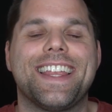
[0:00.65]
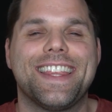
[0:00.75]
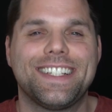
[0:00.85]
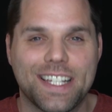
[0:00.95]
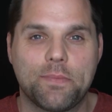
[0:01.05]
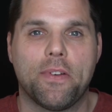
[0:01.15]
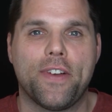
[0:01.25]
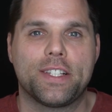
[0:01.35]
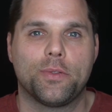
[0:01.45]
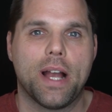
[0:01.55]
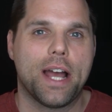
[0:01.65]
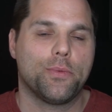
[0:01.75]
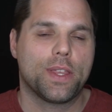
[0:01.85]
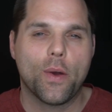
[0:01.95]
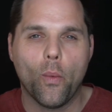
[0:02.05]
This is Professor Ron
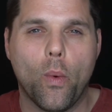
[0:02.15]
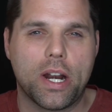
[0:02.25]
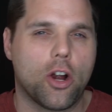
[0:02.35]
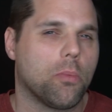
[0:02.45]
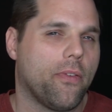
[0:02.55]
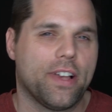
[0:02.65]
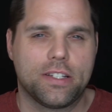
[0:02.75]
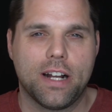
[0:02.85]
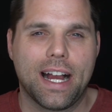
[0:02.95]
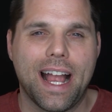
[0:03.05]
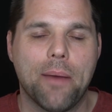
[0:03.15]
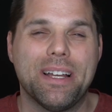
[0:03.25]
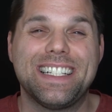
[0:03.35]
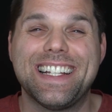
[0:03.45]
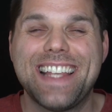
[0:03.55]
with OneHourProfessor.com,
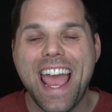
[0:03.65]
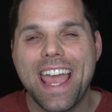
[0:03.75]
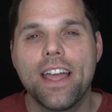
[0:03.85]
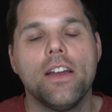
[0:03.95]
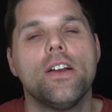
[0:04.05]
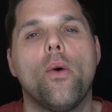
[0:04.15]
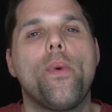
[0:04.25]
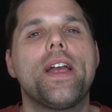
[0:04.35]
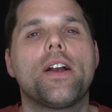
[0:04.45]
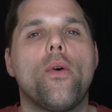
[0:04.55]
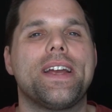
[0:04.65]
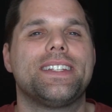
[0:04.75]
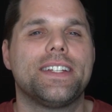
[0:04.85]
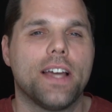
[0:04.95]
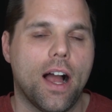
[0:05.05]
and today we're going
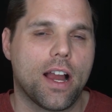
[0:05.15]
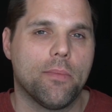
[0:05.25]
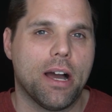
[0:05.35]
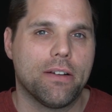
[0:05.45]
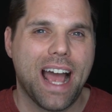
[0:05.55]
to talk about